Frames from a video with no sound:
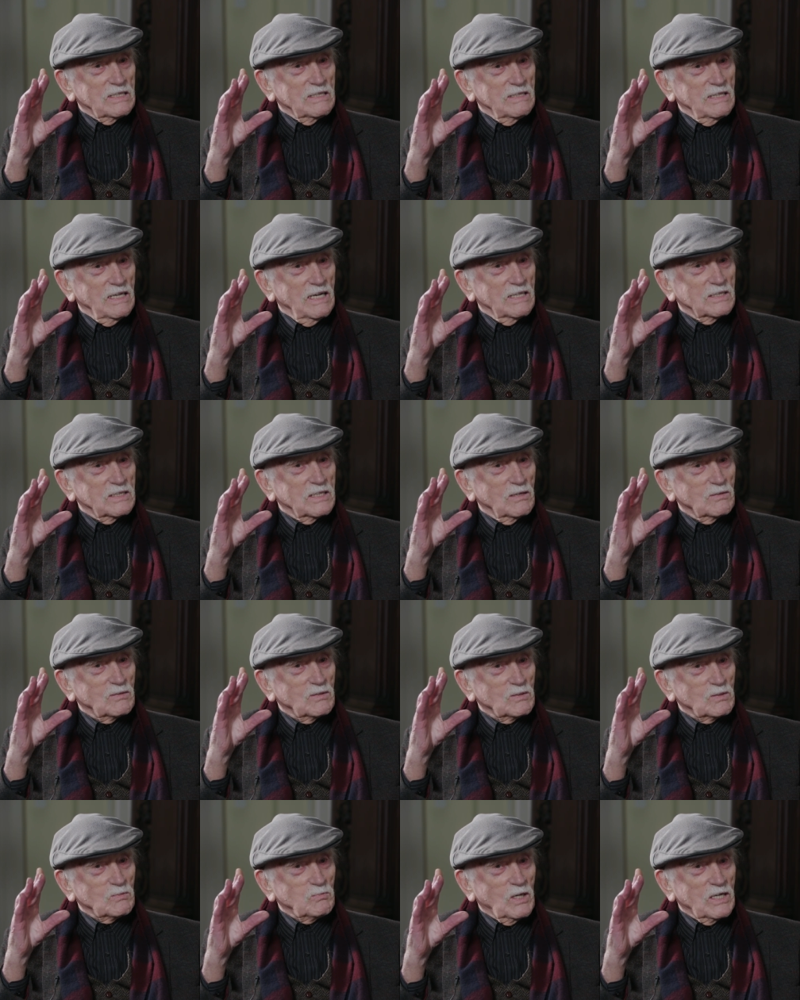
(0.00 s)
Yeah. and thought
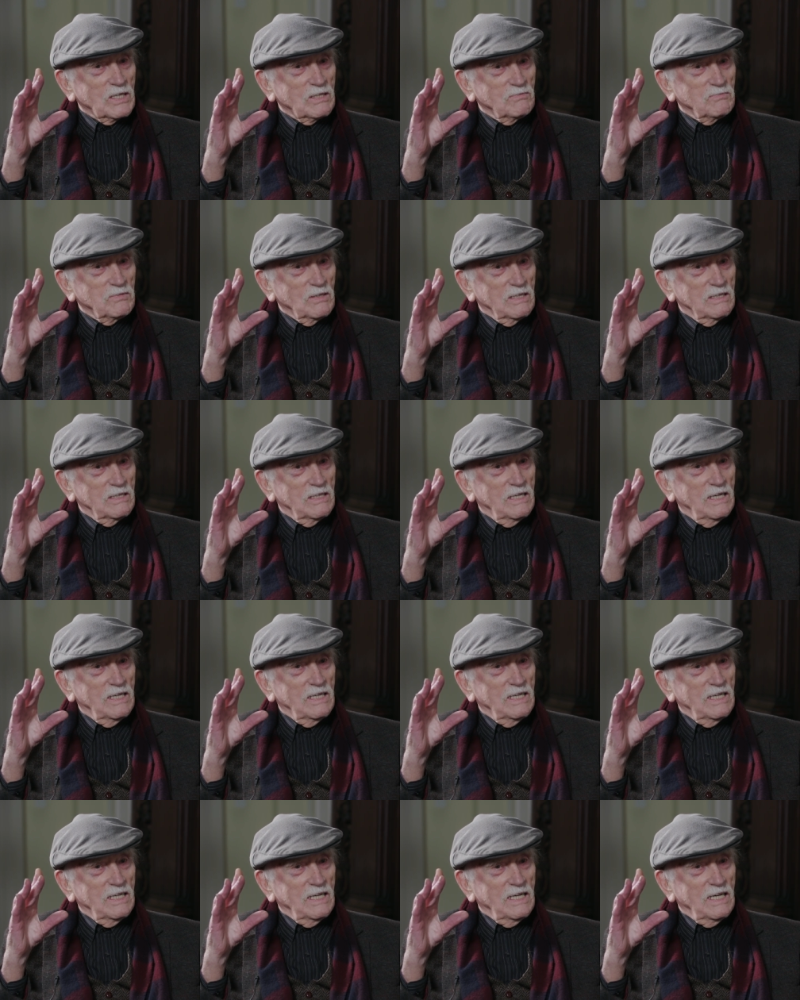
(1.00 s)
it was wonderful. But a
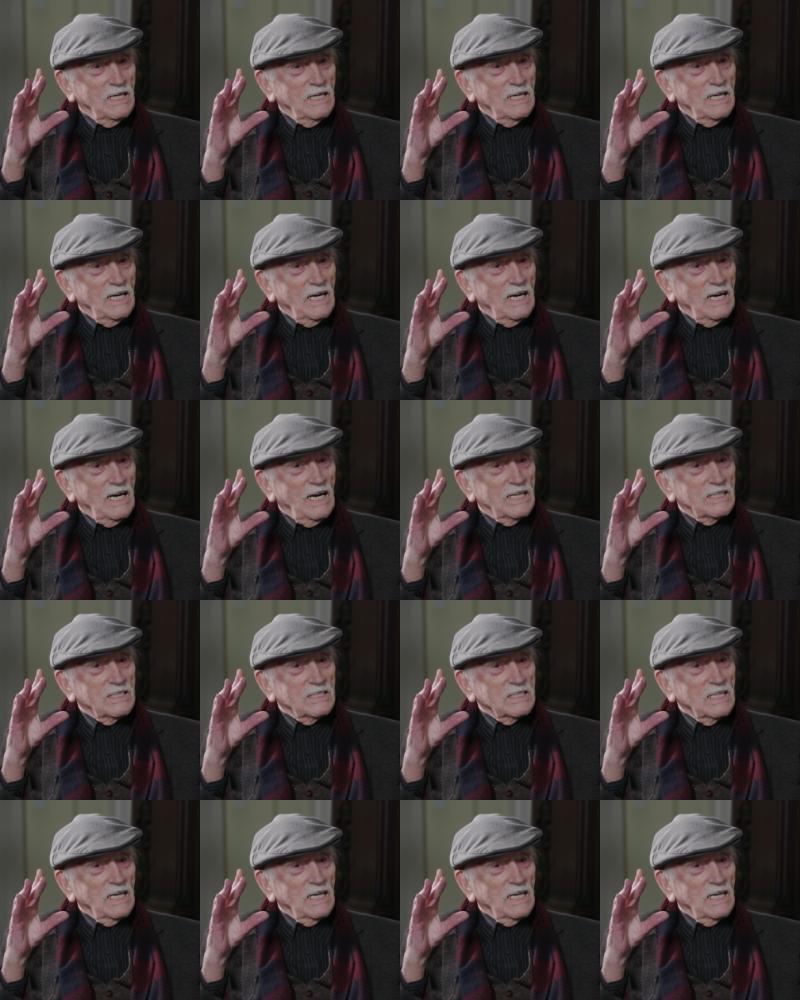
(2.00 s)
genius, no, Tom.